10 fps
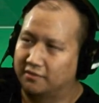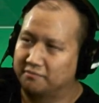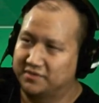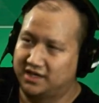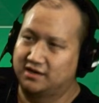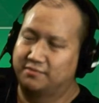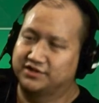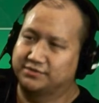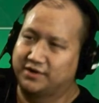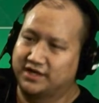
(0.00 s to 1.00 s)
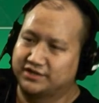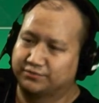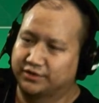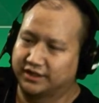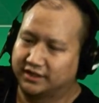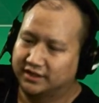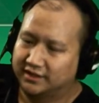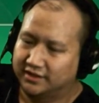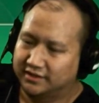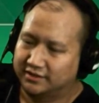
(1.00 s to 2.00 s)
me and a bunch of buddies would
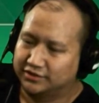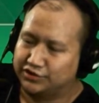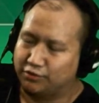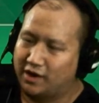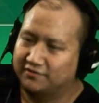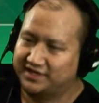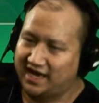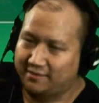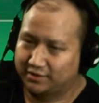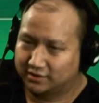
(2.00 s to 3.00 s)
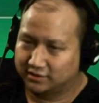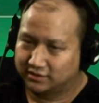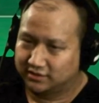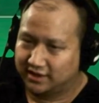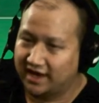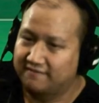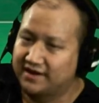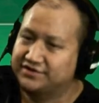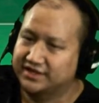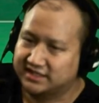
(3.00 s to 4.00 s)
12 table and
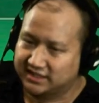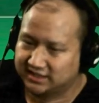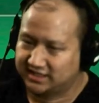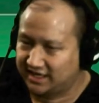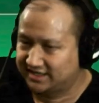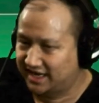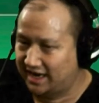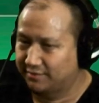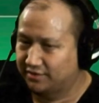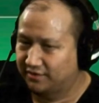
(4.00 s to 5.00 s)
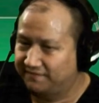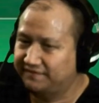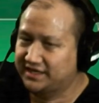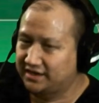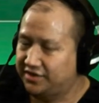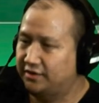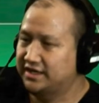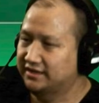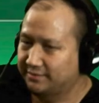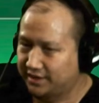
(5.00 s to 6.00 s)
eventually 16 table,
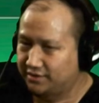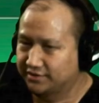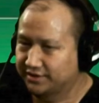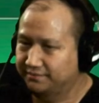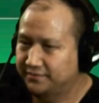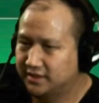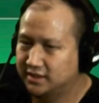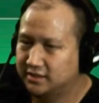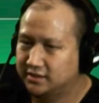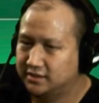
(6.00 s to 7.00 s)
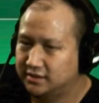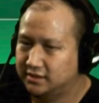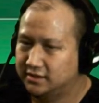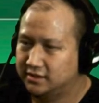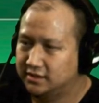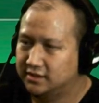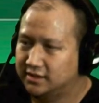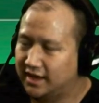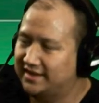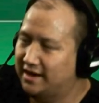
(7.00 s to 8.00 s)
15-30 limit hold'em,
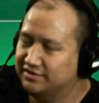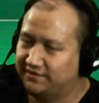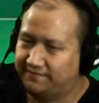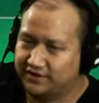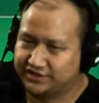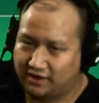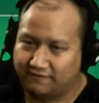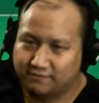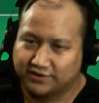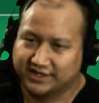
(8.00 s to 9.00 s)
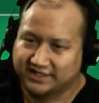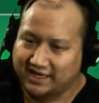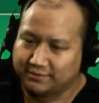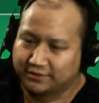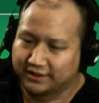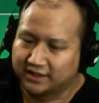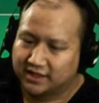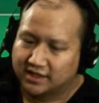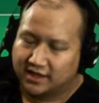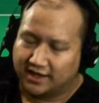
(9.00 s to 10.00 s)
and that was the first start for multi-tabling.
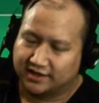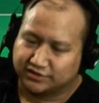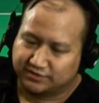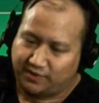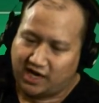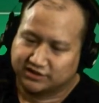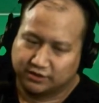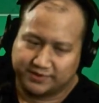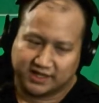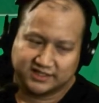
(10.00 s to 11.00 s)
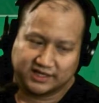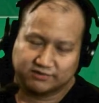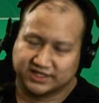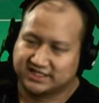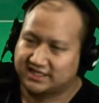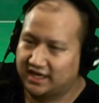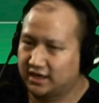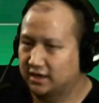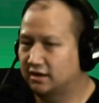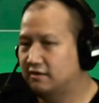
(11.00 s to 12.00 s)
And this was possible because there was a
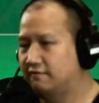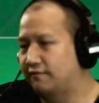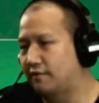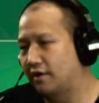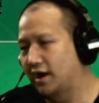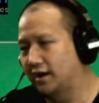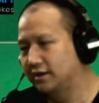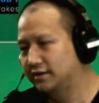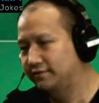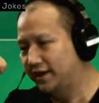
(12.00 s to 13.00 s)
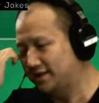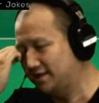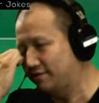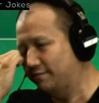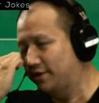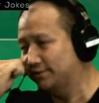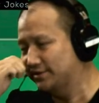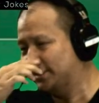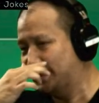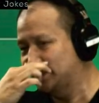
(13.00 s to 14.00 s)
skin for, I think there were multiple
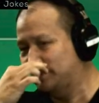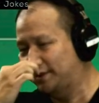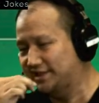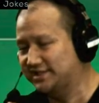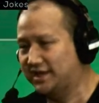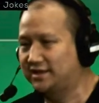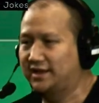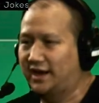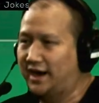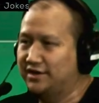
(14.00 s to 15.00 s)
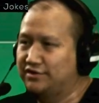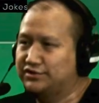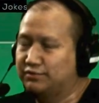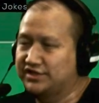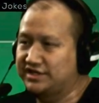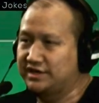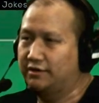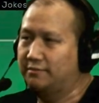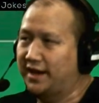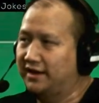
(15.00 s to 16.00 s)
skins, but the skin that I used was
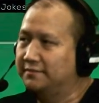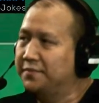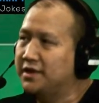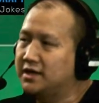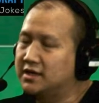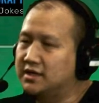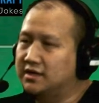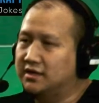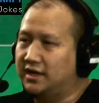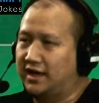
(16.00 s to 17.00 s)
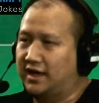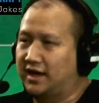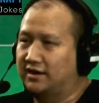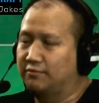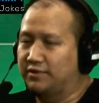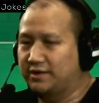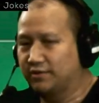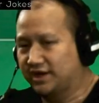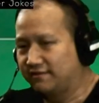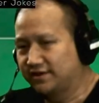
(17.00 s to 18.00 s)
Eurobet, and we
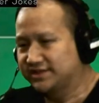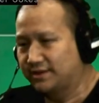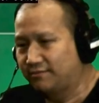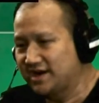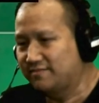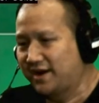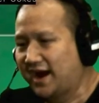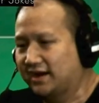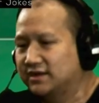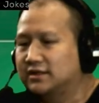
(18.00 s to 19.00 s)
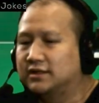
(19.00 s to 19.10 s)
were given some rake back,